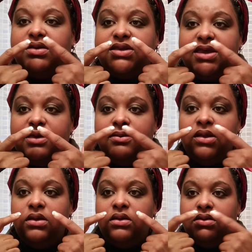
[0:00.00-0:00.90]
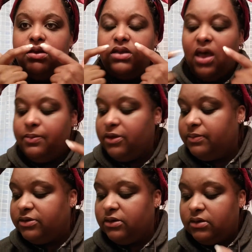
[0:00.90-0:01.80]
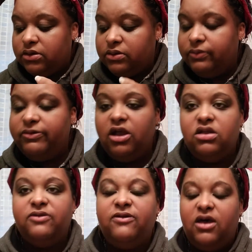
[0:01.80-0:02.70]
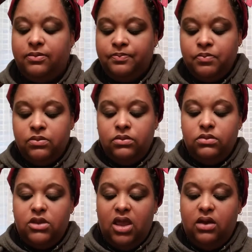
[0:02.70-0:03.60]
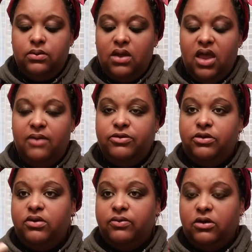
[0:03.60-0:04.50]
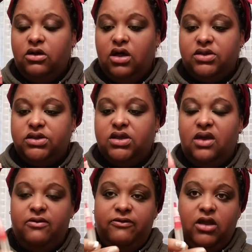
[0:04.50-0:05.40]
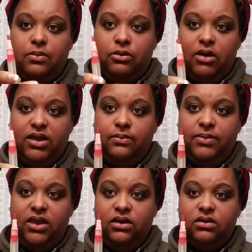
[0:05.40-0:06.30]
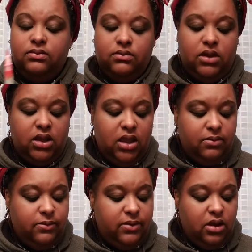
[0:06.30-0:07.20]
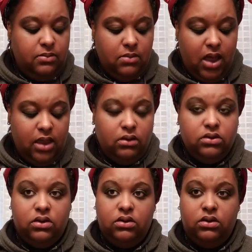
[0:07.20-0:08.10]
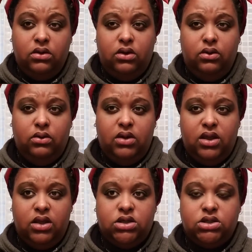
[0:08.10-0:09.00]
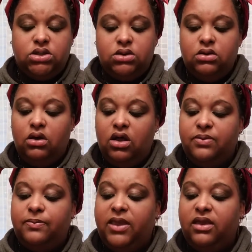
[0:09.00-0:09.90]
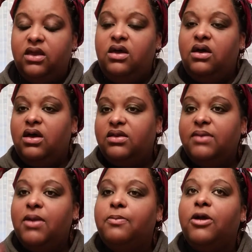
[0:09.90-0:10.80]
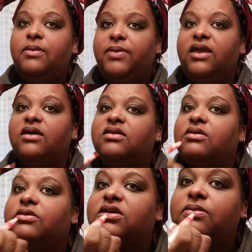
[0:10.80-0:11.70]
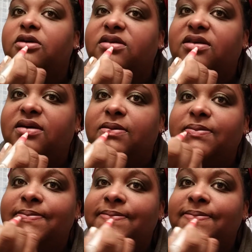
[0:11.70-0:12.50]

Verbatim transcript: can see the top lips looks very defined. Now, I have two different glosses. I have a very bright pink and I have a very mild nude-ish gloss pink. I like my bright pink because it really brings out